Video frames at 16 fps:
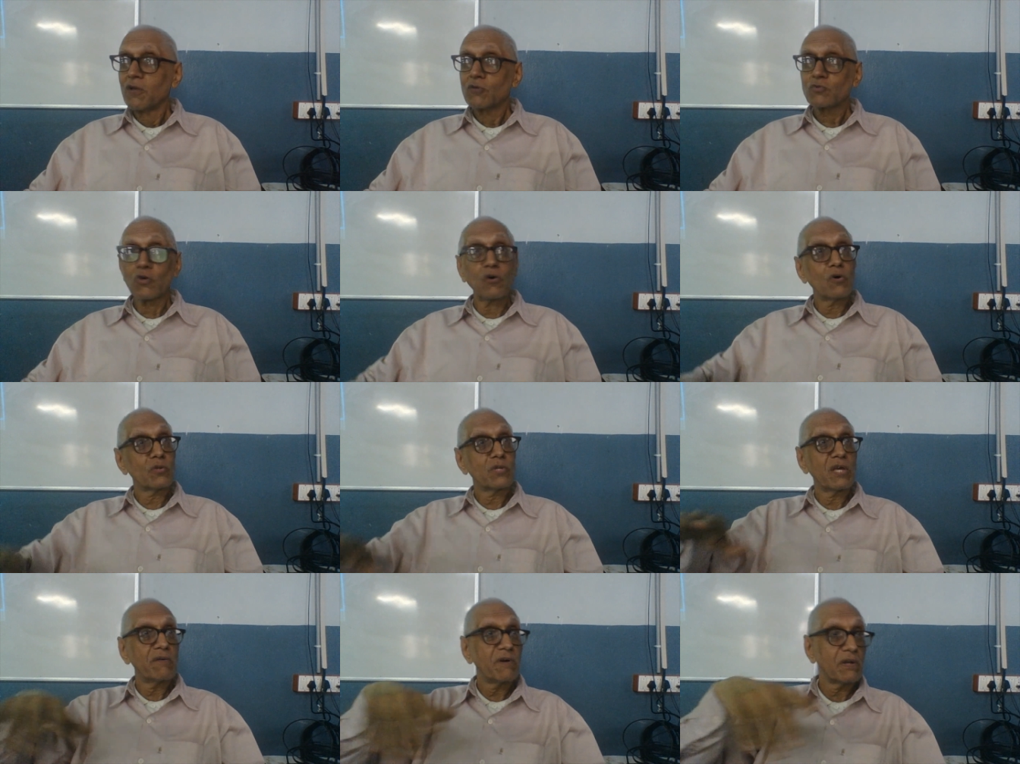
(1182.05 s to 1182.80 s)
So
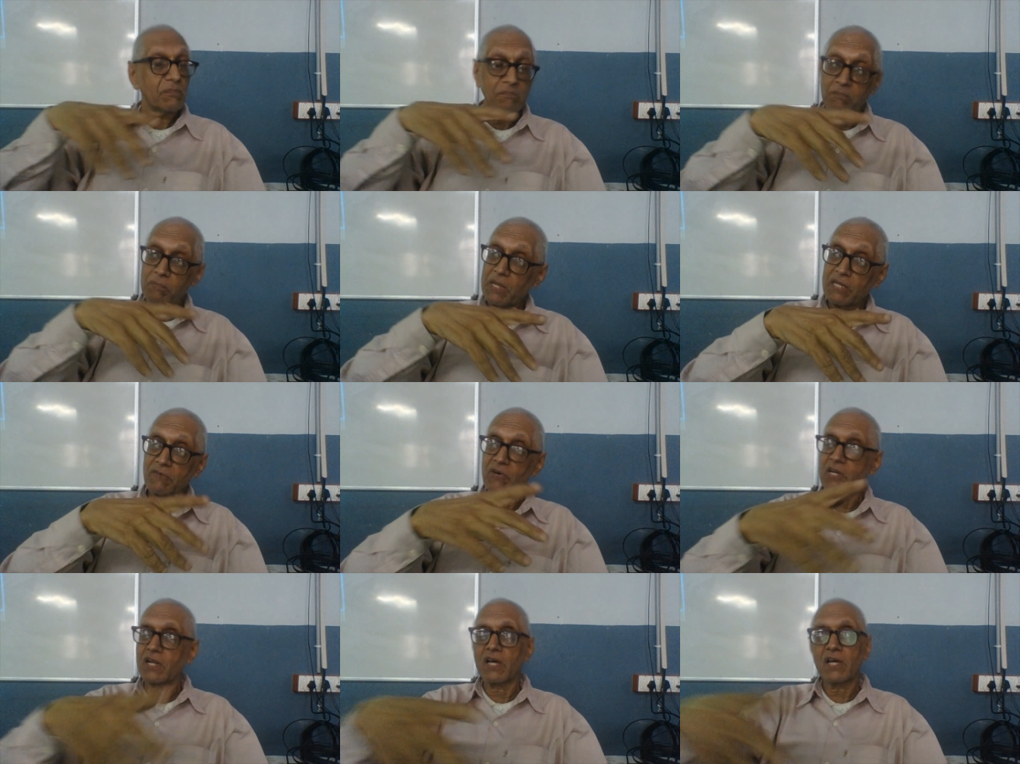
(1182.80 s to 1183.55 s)
many
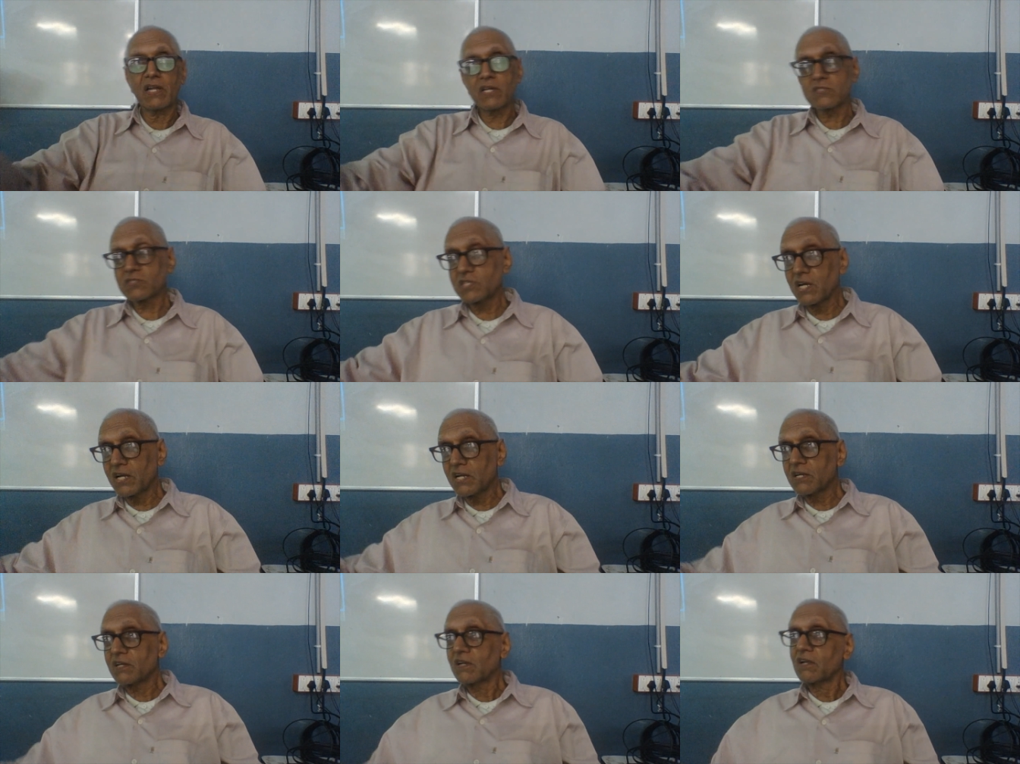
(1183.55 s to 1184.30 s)
were
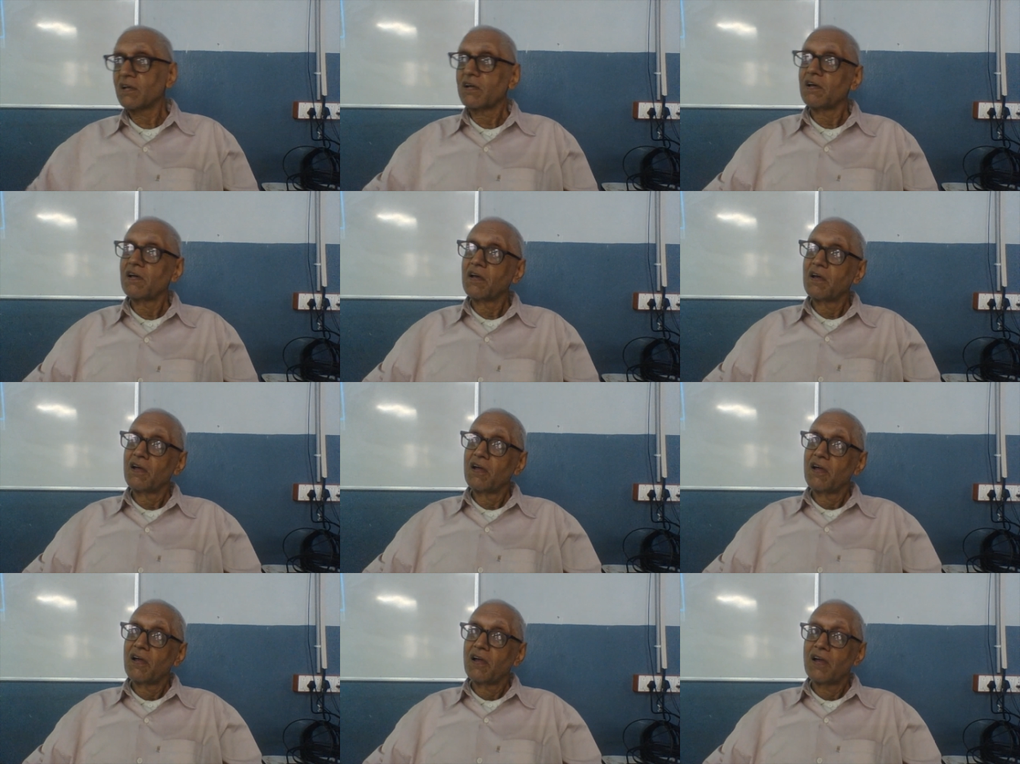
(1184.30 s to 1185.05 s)
arrested,
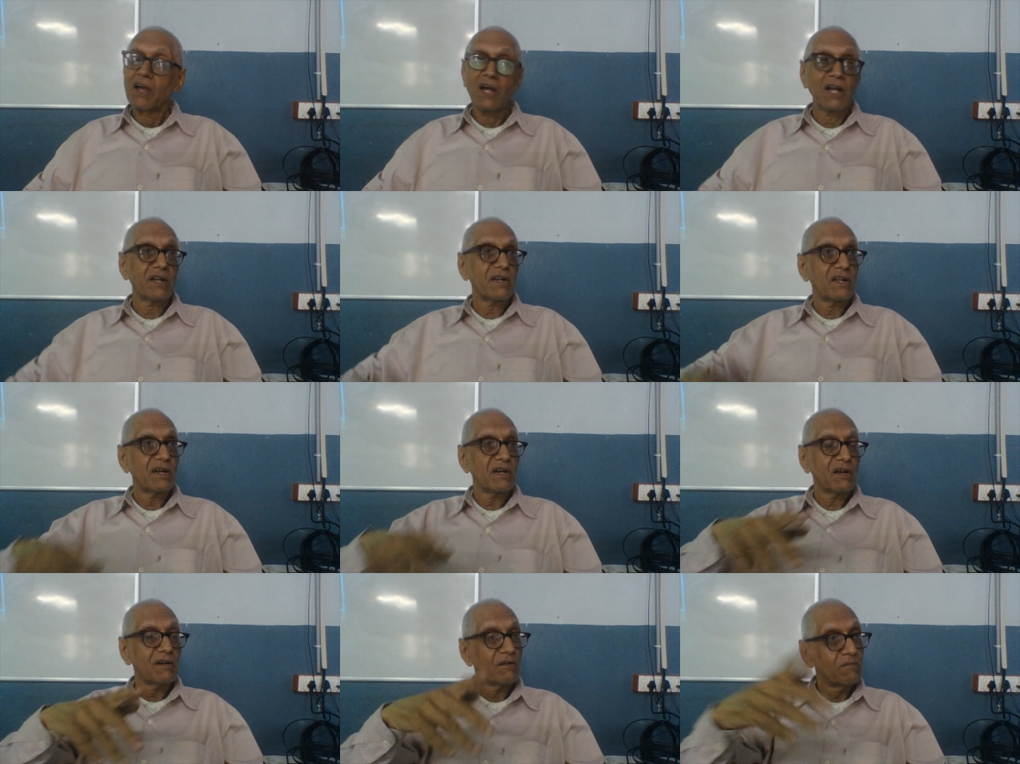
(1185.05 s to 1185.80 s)
and
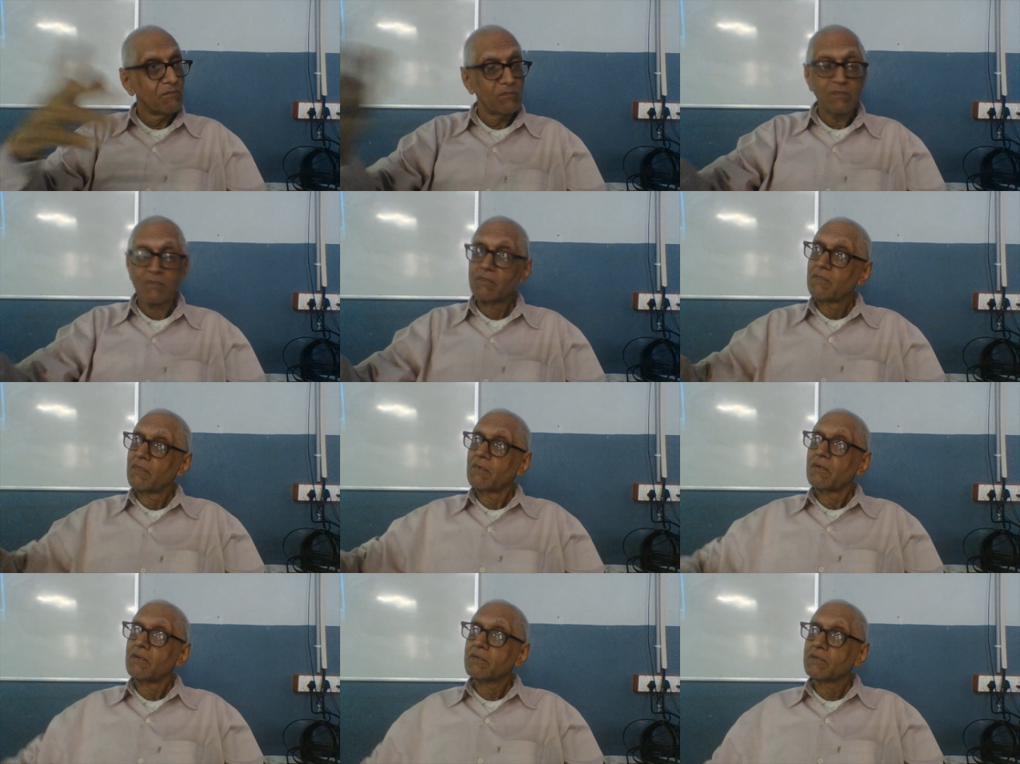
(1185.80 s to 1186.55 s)

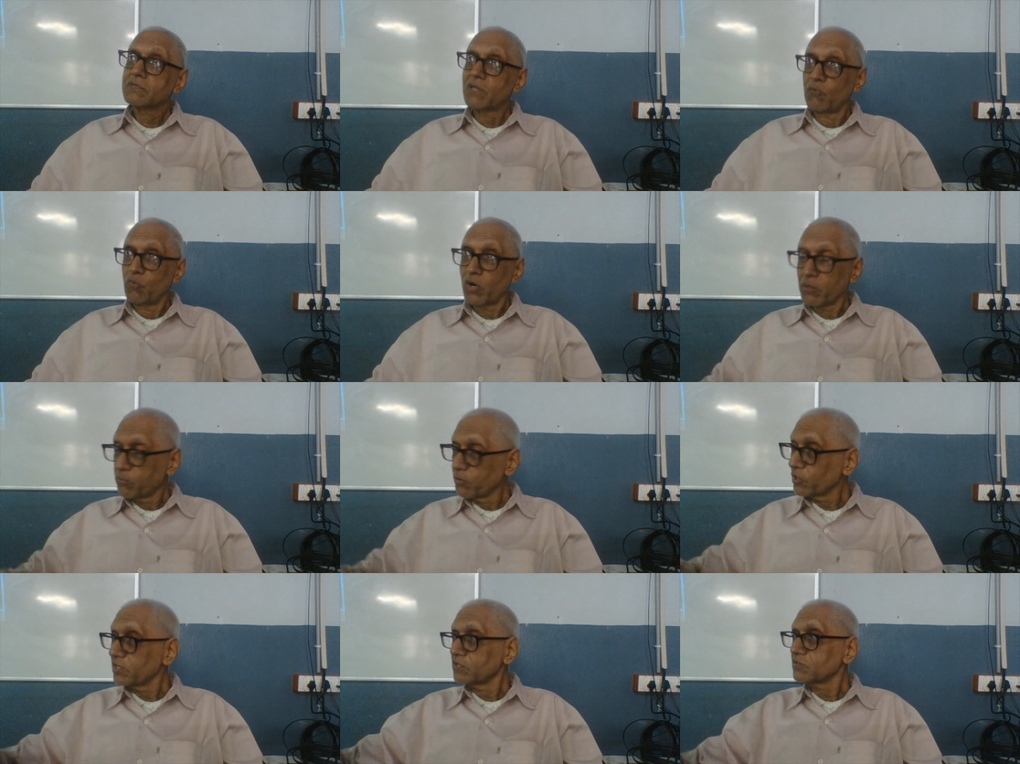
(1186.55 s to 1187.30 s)
some were
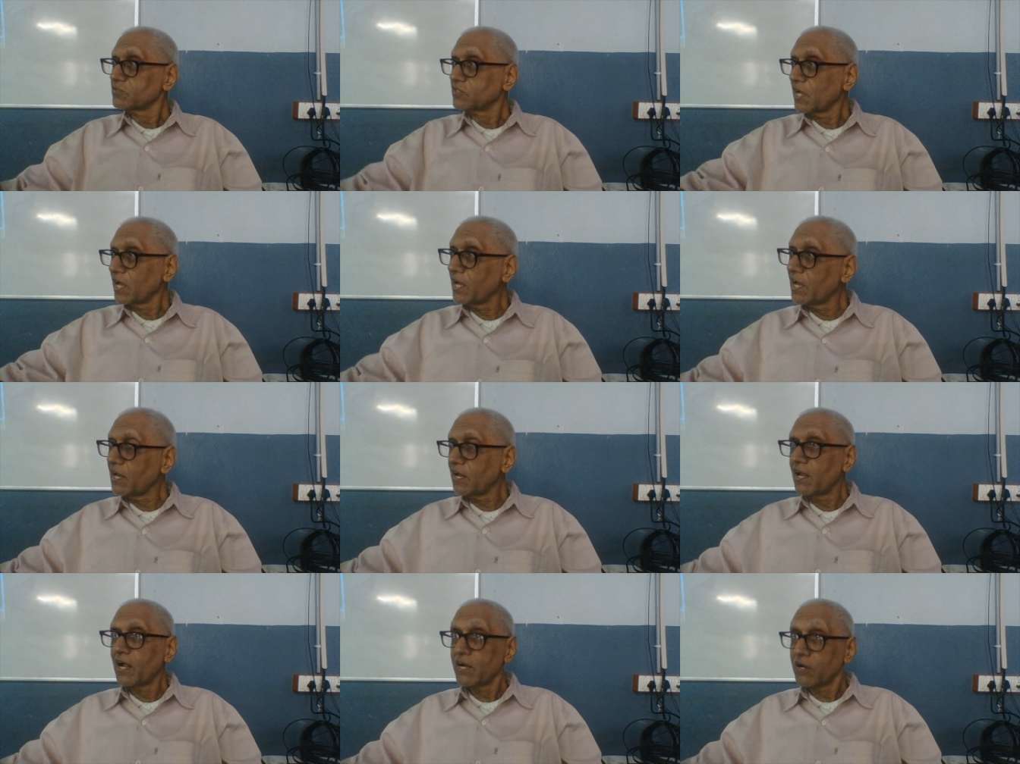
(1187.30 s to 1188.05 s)
put in
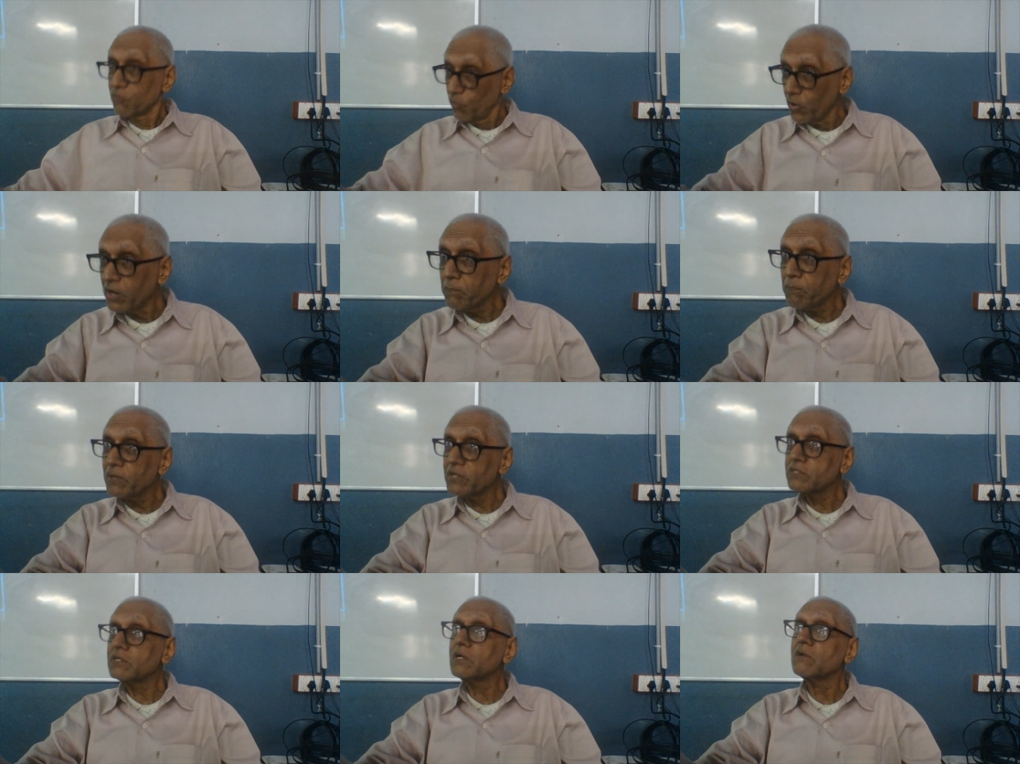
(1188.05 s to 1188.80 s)
jail, and
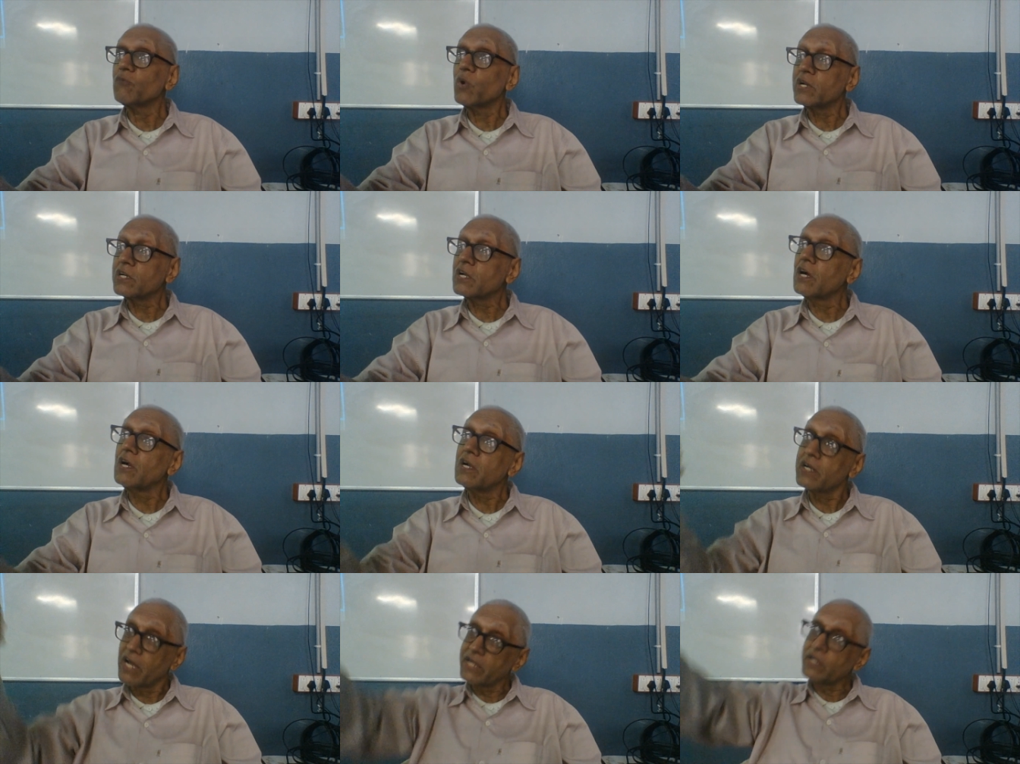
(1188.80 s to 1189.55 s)
one
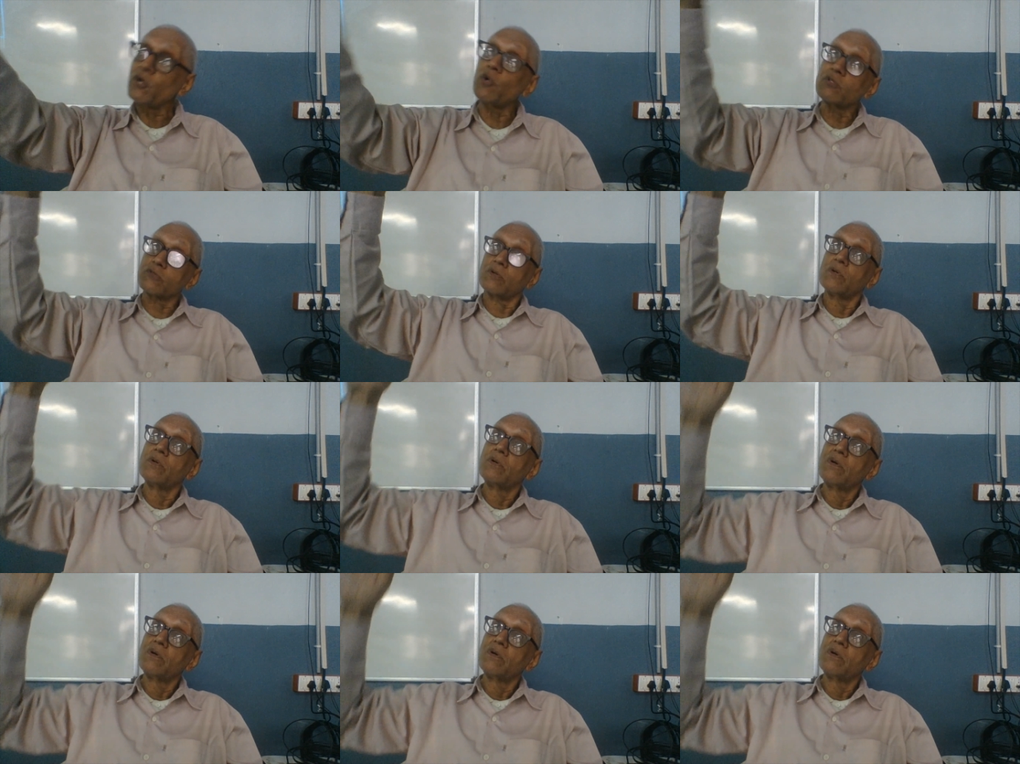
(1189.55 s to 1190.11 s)
girl died also